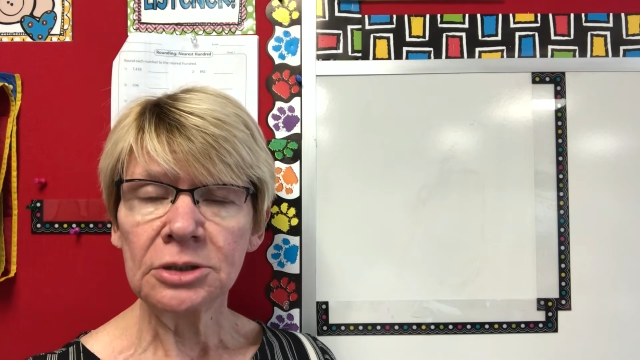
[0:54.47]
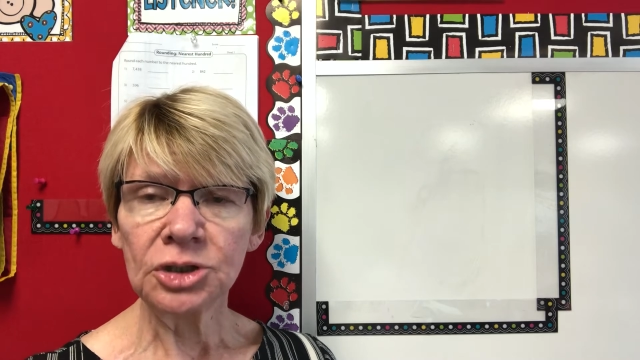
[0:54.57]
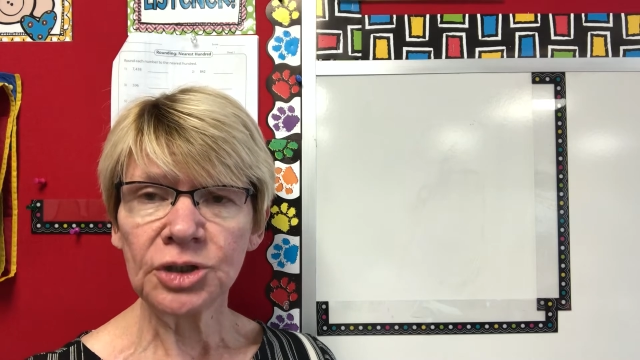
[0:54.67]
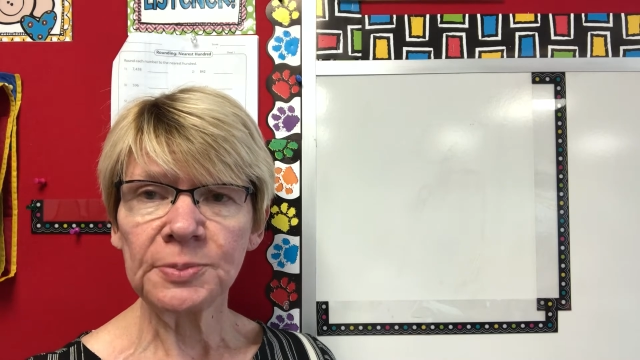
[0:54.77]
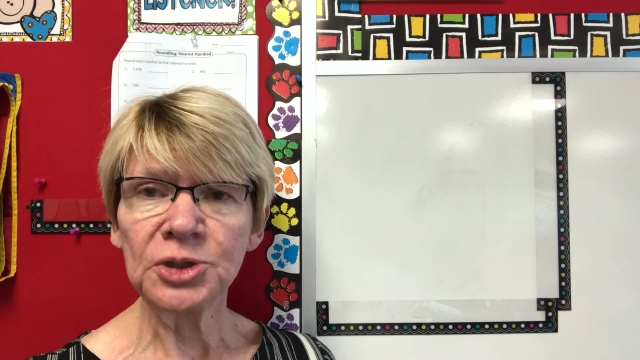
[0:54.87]

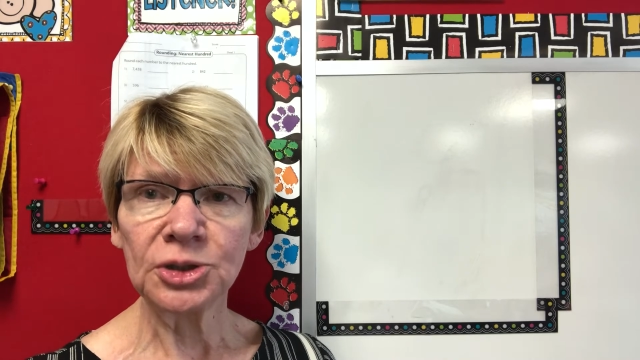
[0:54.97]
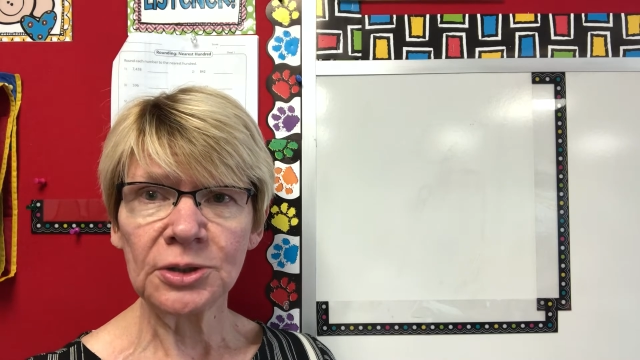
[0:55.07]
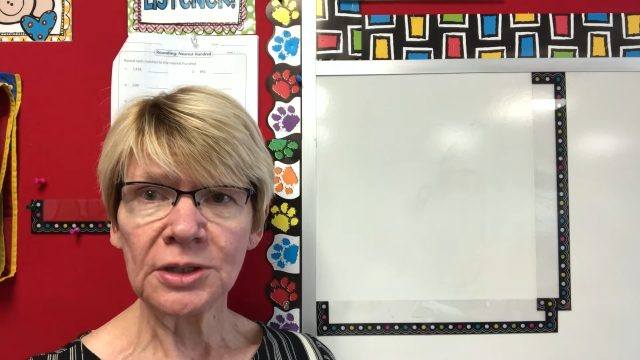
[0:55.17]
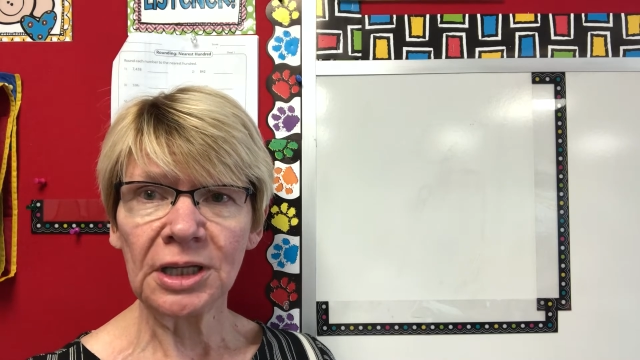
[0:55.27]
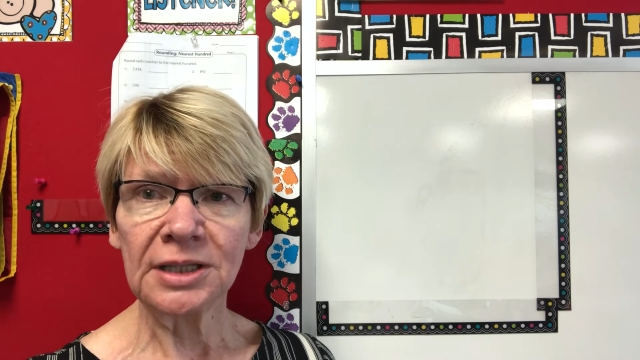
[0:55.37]
Just be
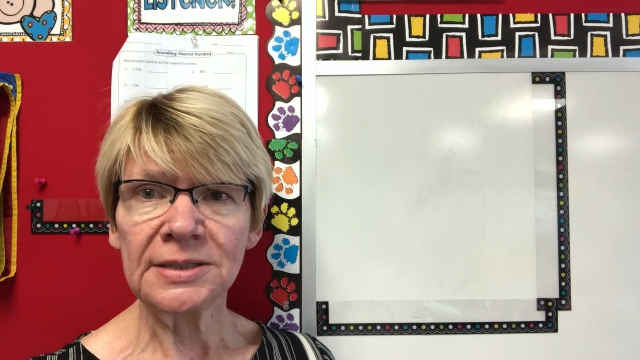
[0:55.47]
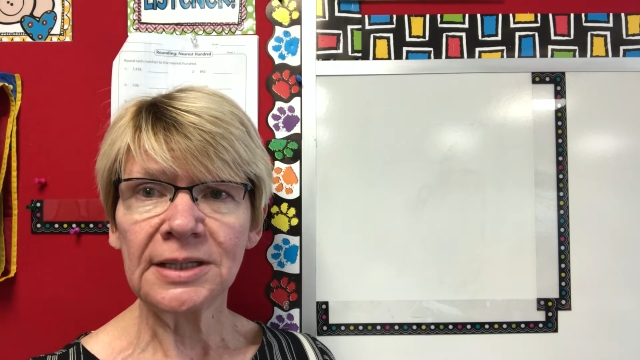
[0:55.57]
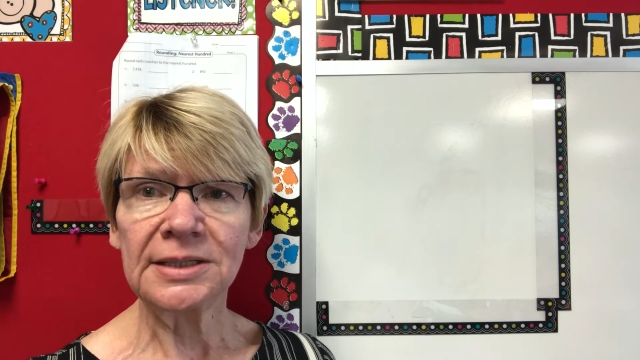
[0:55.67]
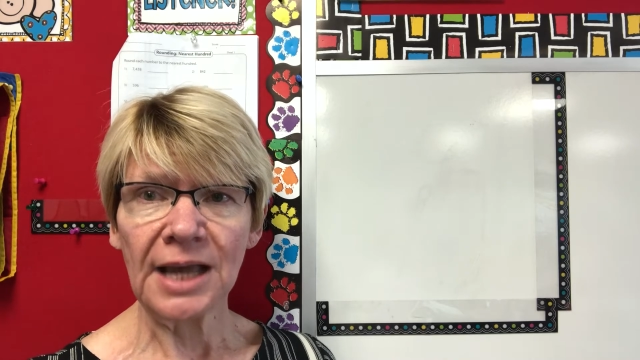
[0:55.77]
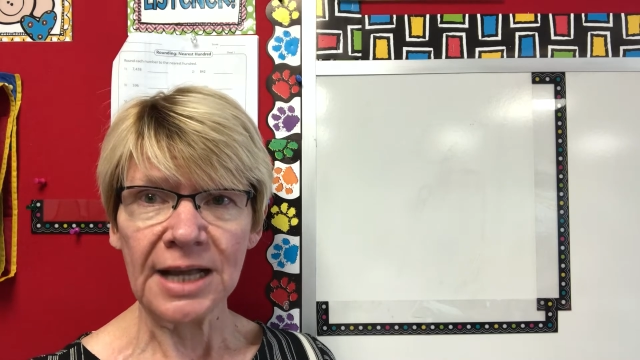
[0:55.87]
sure that it's
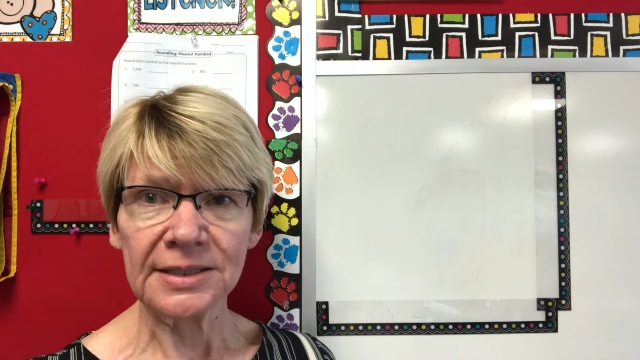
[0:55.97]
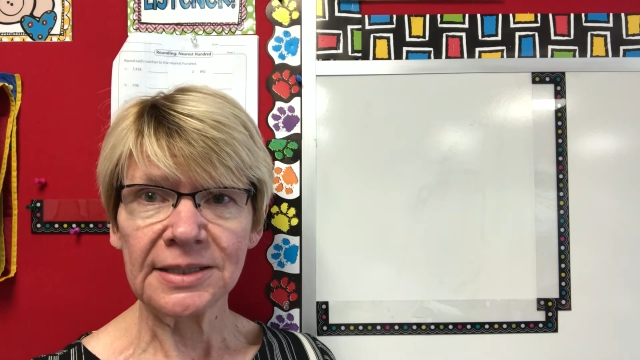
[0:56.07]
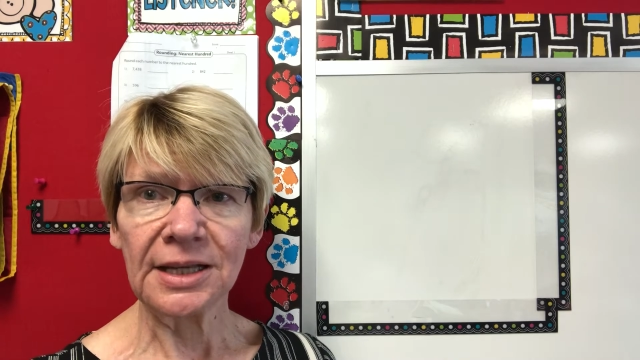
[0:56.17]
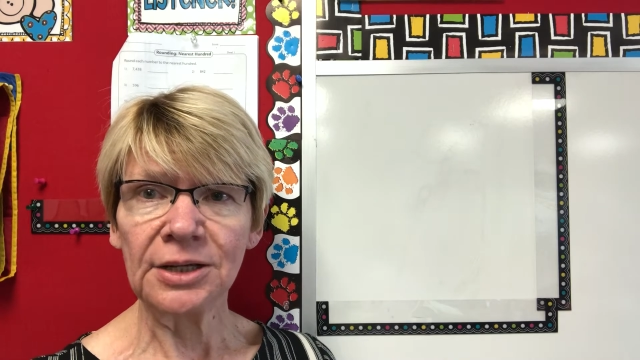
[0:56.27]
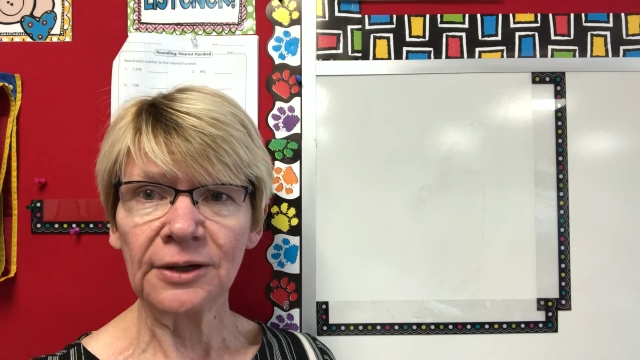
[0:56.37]
a
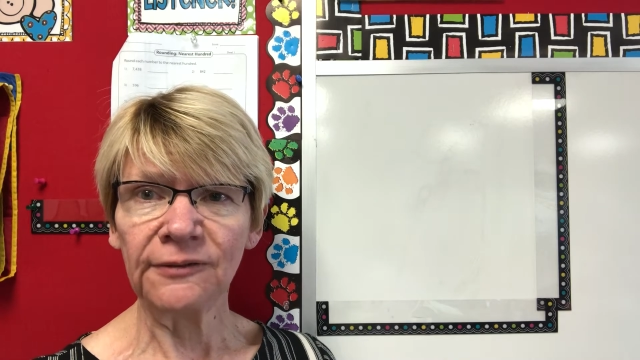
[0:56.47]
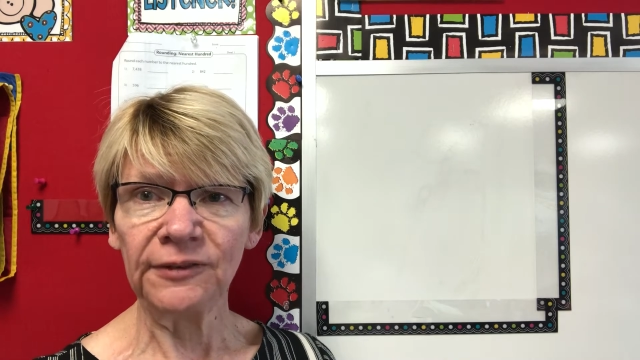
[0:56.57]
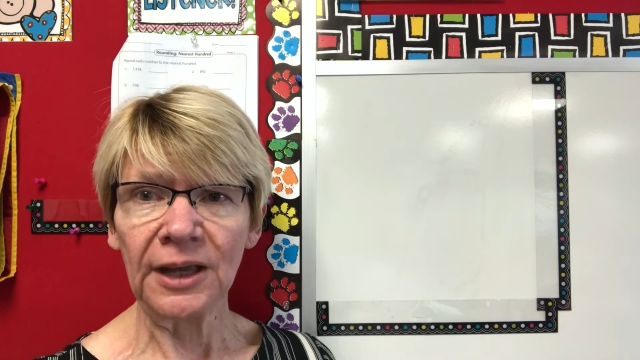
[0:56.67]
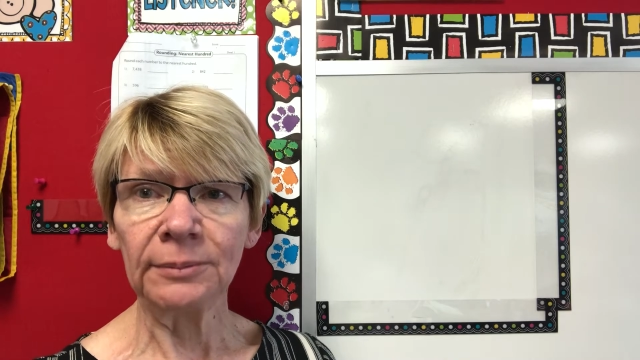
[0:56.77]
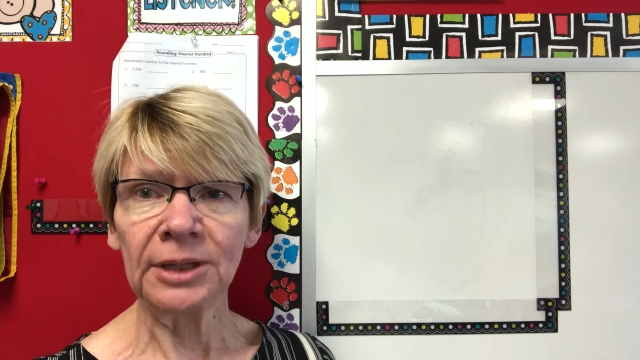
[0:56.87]
test that your
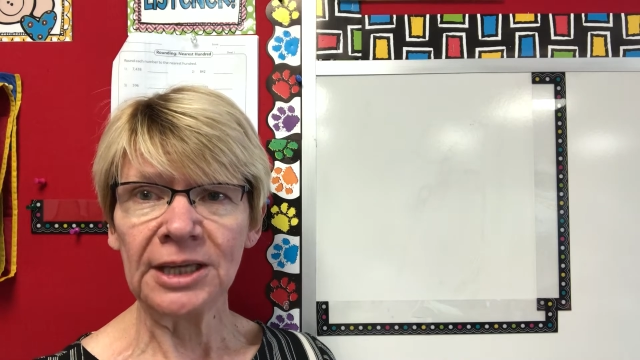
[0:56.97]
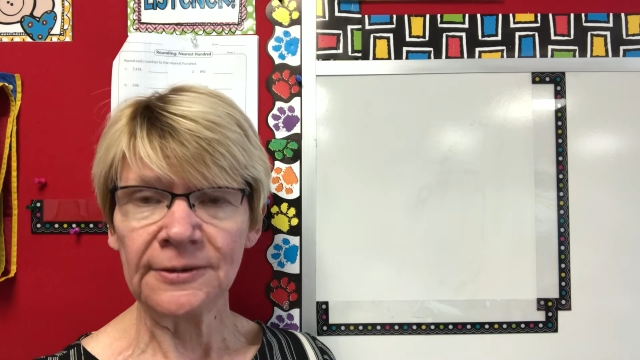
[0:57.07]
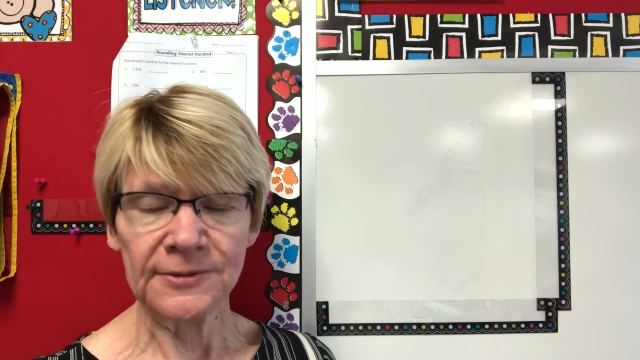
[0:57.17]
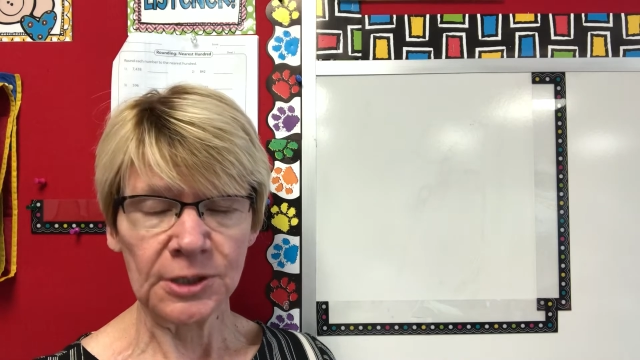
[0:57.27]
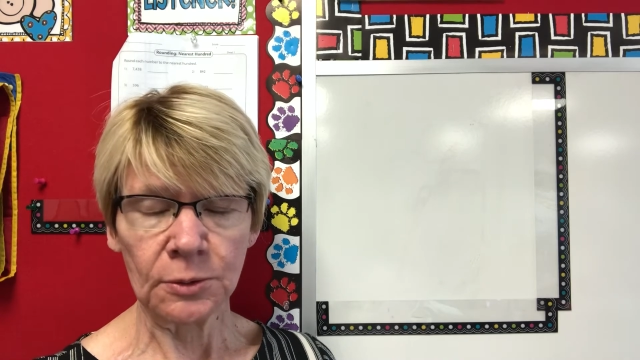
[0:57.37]
family
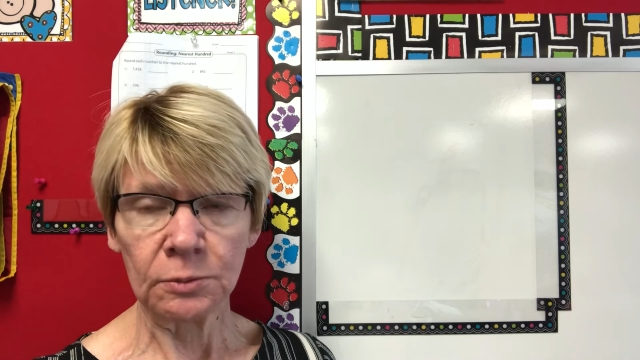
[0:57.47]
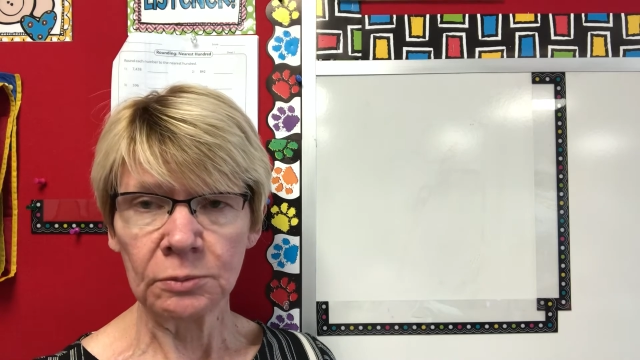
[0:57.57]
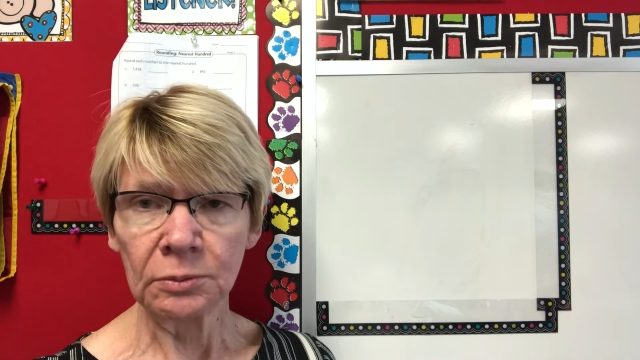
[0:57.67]
gives you.